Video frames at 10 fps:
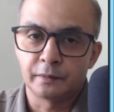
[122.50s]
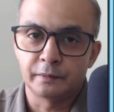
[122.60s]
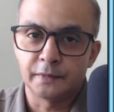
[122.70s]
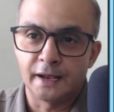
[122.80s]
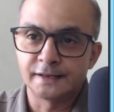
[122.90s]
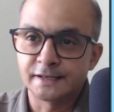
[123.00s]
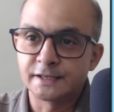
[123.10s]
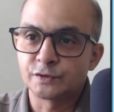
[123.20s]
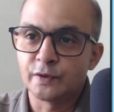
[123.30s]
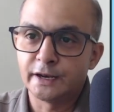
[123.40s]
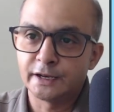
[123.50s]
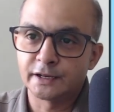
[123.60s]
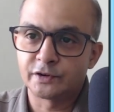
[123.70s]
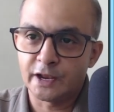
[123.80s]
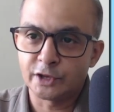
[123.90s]
and since we need the
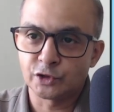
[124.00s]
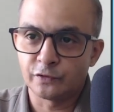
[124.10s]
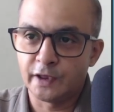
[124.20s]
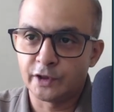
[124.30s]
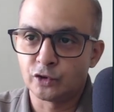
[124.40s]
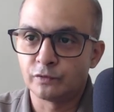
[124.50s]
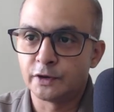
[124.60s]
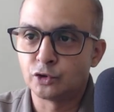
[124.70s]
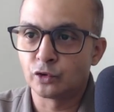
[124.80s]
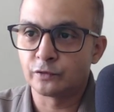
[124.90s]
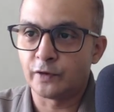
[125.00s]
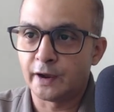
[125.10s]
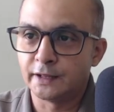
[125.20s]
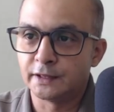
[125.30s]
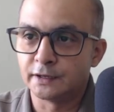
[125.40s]
trace of A cube, we don't
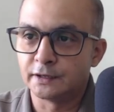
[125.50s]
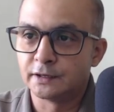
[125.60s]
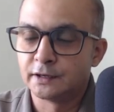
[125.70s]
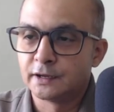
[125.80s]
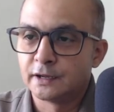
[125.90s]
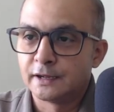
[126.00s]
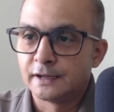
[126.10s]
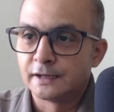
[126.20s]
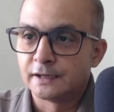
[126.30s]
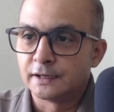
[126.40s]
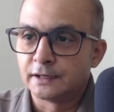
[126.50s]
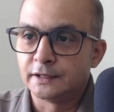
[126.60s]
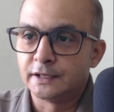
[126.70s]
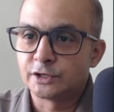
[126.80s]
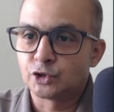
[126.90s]
find
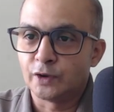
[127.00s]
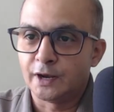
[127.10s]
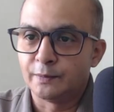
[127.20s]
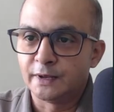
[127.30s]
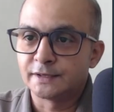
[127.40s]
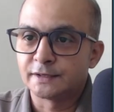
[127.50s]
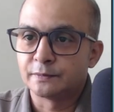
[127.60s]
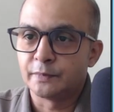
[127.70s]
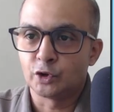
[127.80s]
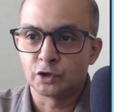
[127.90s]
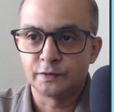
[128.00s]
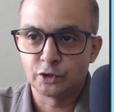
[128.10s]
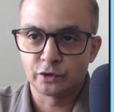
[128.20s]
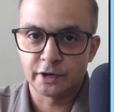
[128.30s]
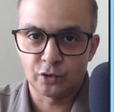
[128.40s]
these two elements because we
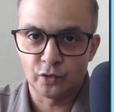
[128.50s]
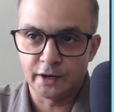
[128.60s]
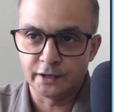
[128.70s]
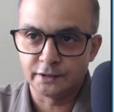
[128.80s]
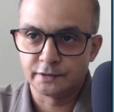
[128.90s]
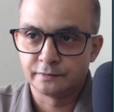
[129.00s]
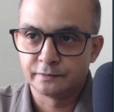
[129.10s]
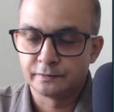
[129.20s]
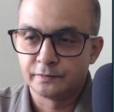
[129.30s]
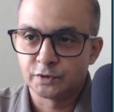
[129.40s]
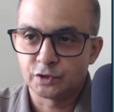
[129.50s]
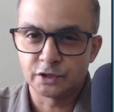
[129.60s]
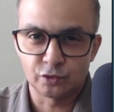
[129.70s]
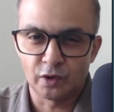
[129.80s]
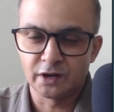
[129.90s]
don't require it. So
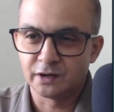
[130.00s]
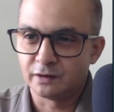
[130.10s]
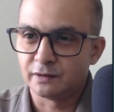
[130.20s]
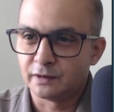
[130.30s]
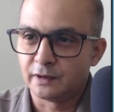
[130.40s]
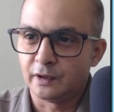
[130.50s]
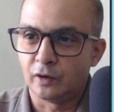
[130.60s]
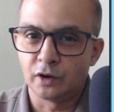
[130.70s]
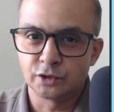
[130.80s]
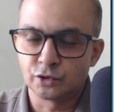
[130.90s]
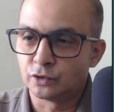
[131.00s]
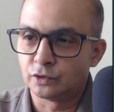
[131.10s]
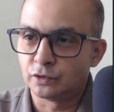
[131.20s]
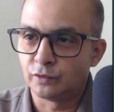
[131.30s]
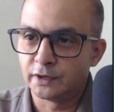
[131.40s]
this is
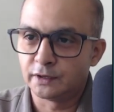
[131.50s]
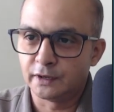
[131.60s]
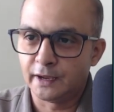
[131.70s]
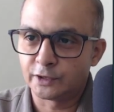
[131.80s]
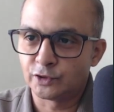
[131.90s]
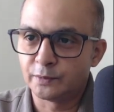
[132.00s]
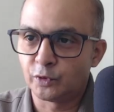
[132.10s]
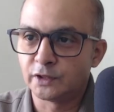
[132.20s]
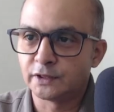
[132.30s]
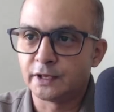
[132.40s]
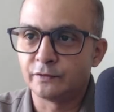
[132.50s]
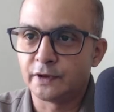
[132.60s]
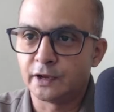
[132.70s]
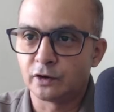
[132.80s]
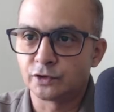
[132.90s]
one actually important thing we
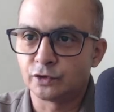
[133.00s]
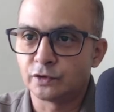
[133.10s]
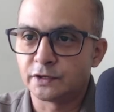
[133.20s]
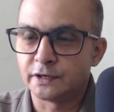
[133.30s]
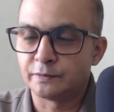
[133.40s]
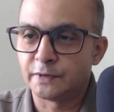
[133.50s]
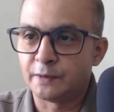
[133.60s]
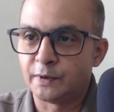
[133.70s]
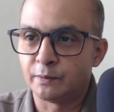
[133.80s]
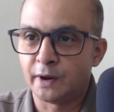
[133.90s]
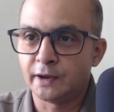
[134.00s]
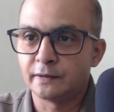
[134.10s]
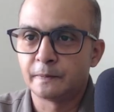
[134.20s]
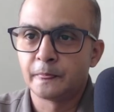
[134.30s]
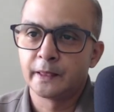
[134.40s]
can also keep in
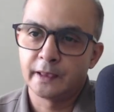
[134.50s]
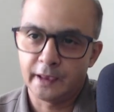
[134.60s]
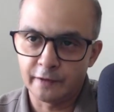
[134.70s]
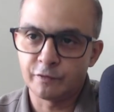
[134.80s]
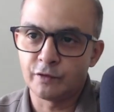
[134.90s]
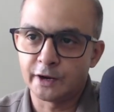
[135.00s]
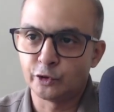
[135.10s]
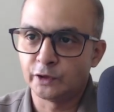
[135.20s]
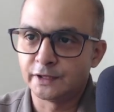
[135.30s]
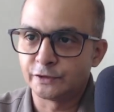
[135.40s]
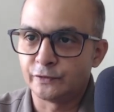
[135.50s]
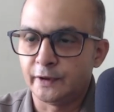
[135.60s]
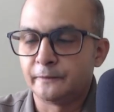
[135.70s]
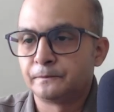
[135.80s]
mind if we are doing this way.